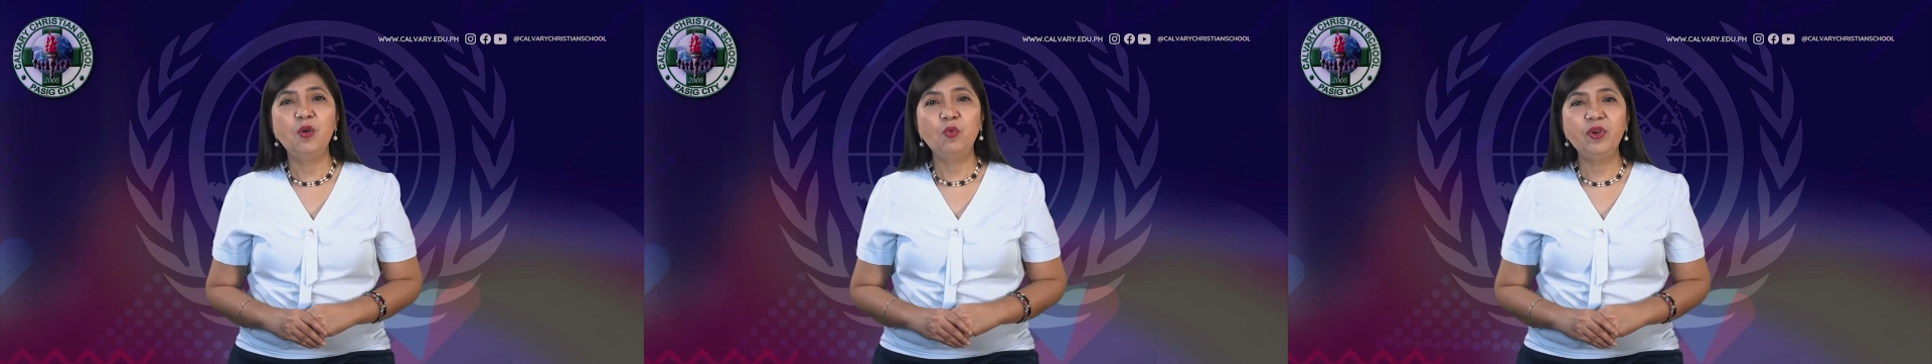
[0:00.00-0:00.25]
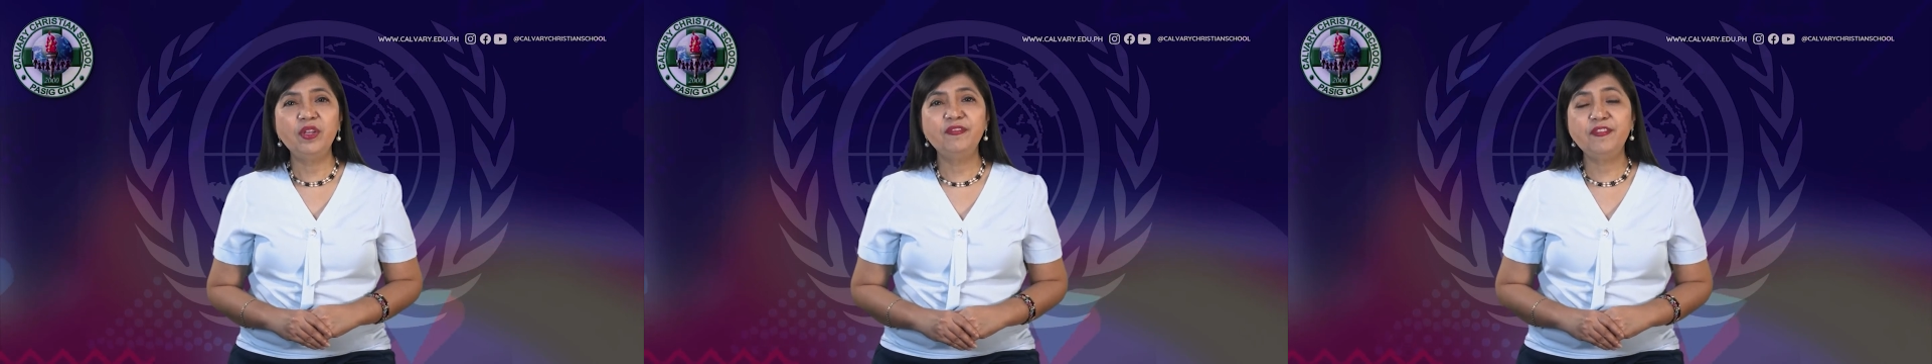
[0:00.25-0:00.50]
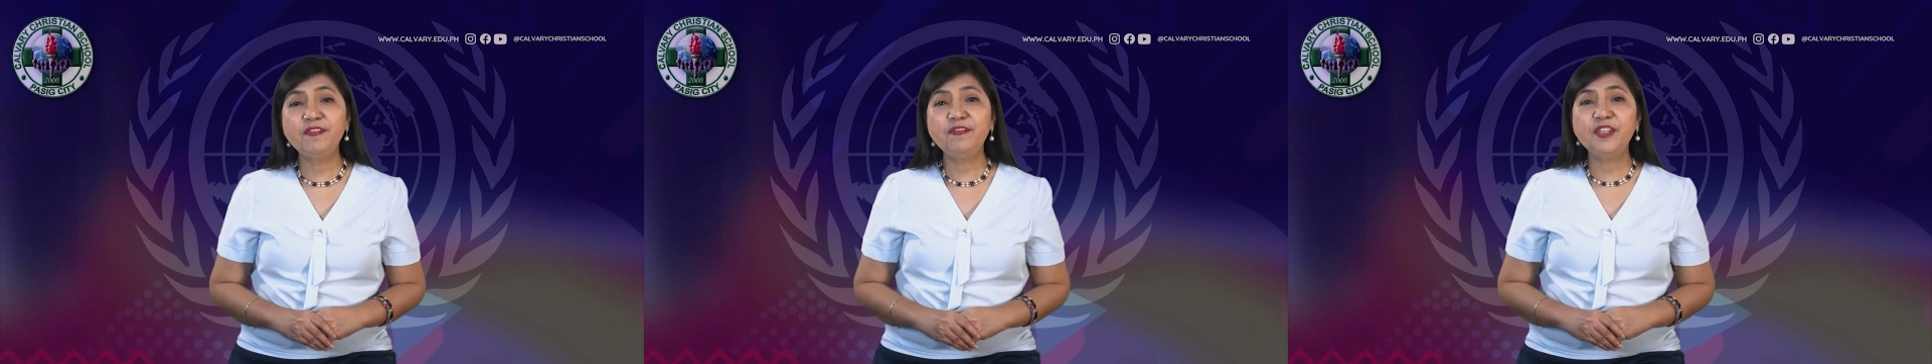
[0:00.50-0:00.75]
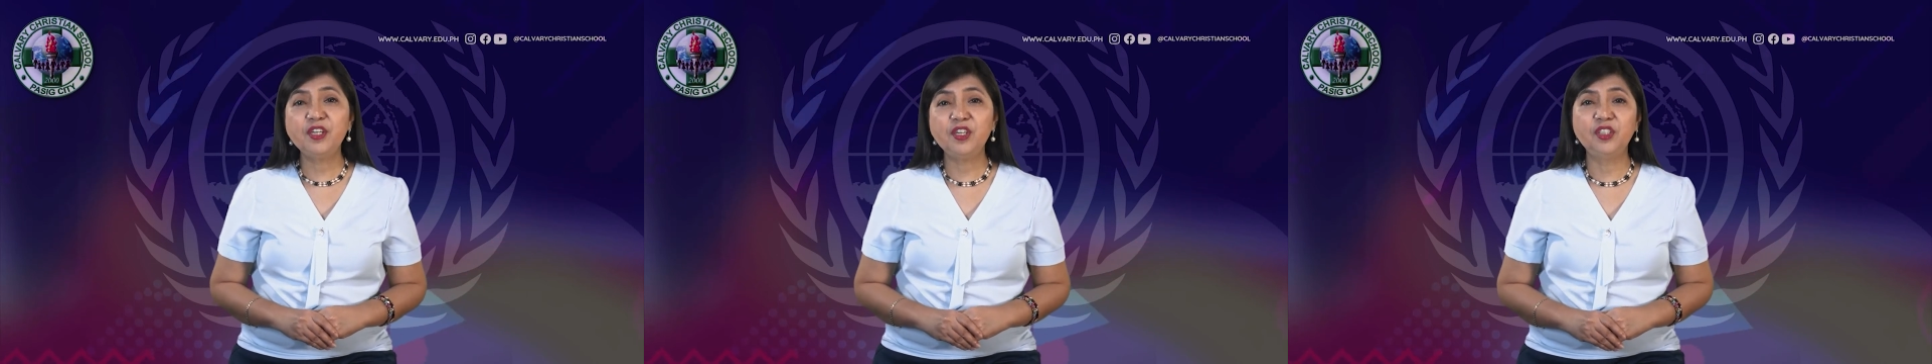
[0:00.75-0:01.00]
when
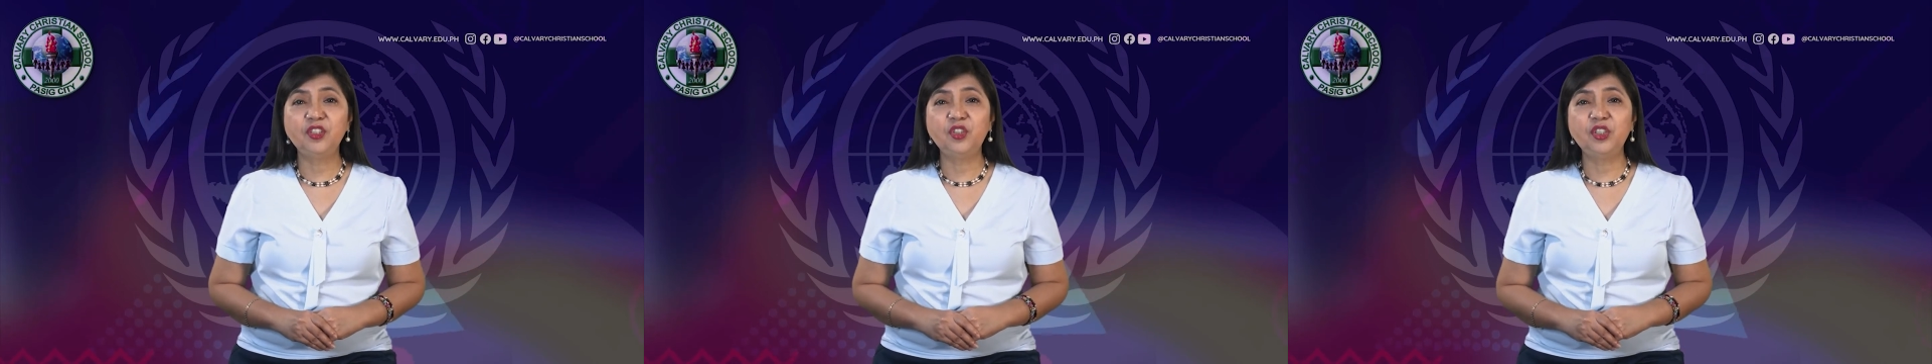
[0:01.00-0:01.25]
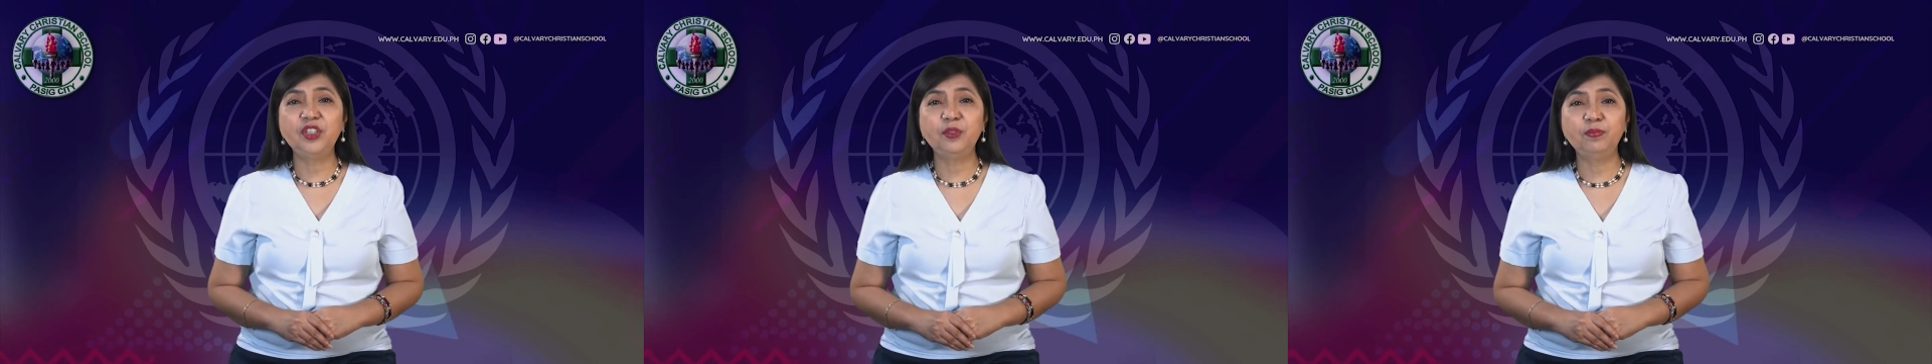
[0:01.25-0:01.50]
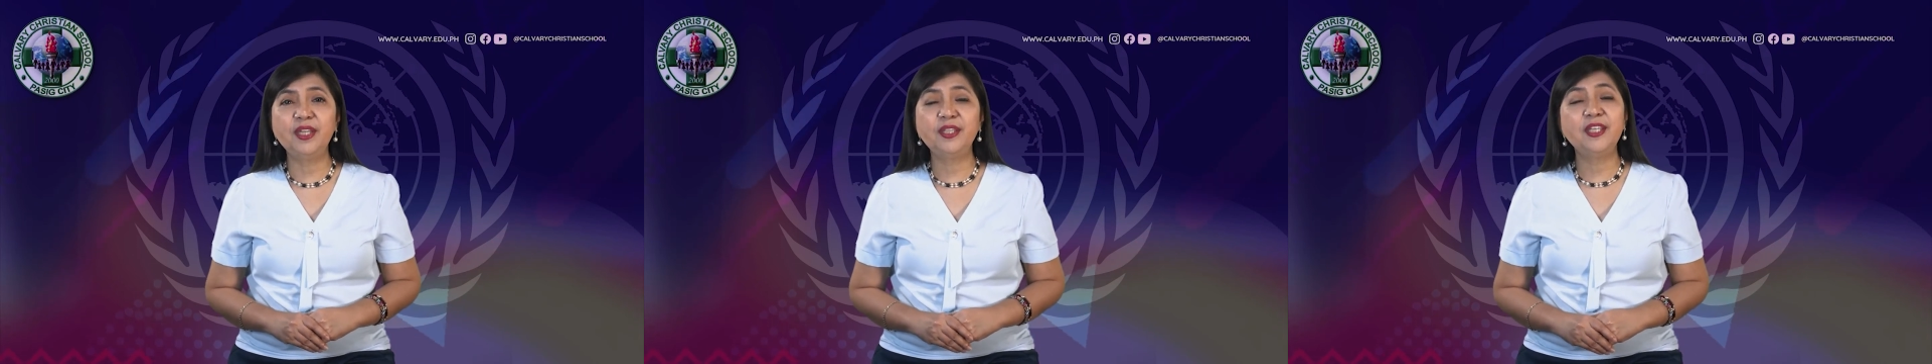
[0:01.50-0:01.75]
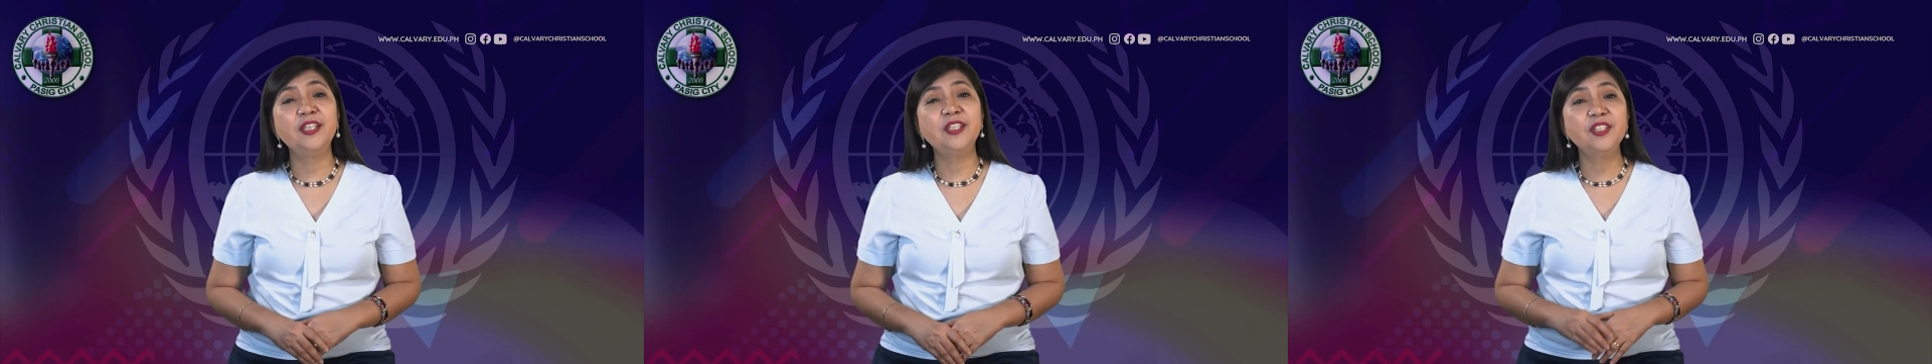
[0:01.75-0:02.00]
50 countries met
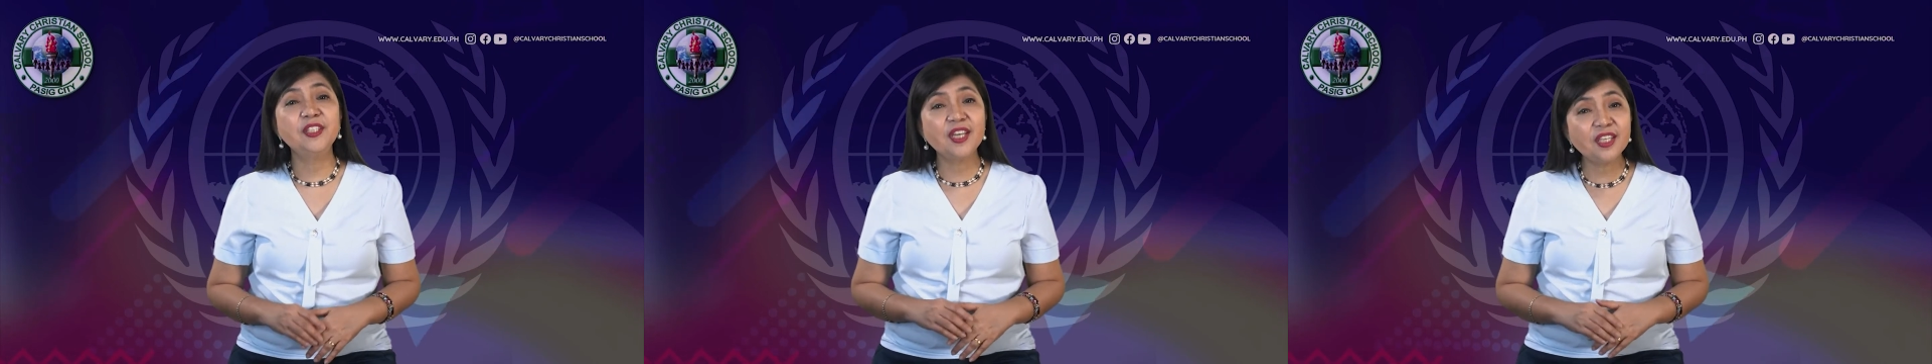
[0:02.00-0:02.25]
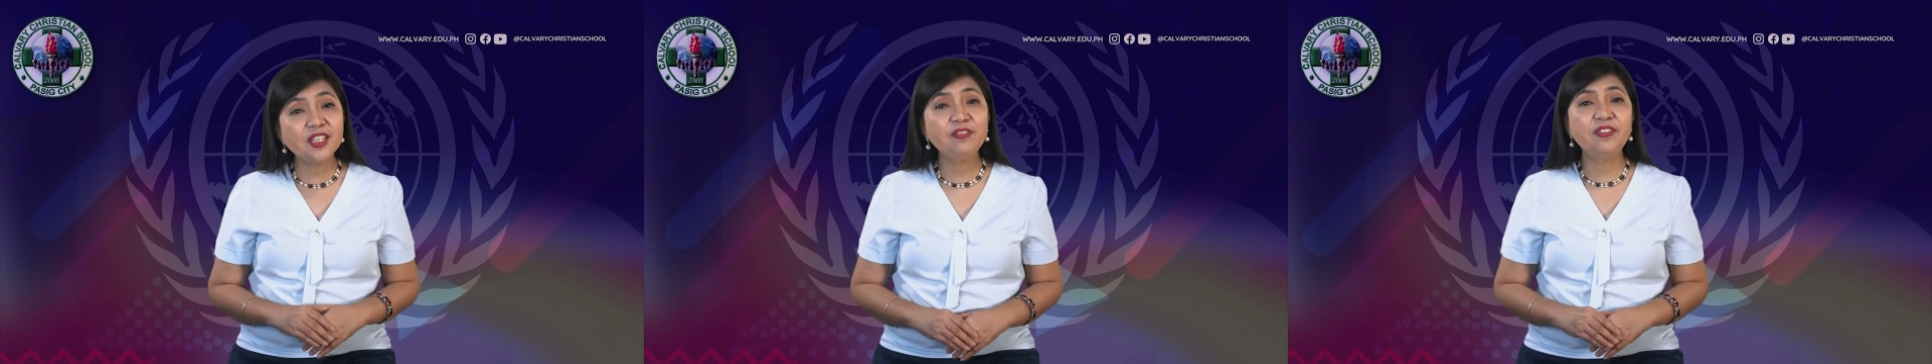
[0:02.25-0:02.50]
in San